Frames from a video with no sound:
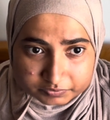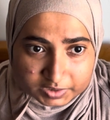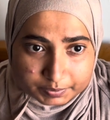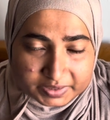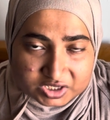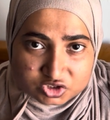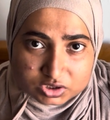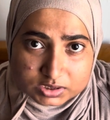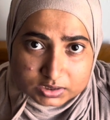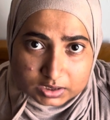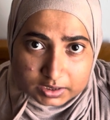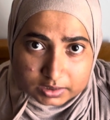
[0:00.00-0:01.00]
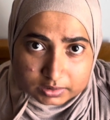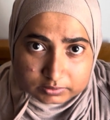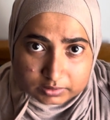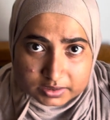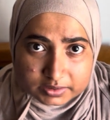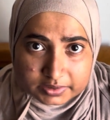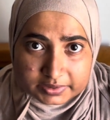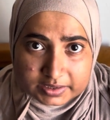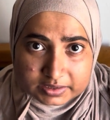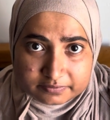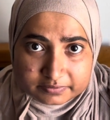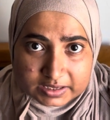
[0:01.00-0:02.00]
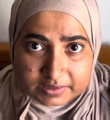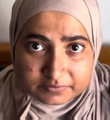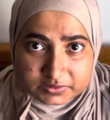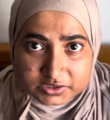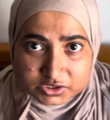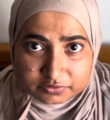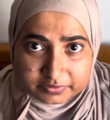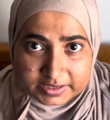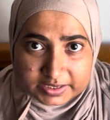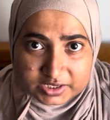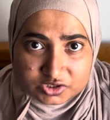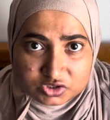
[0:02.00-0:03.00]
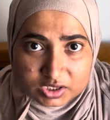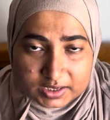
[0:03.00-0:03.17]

patients under 85 years of age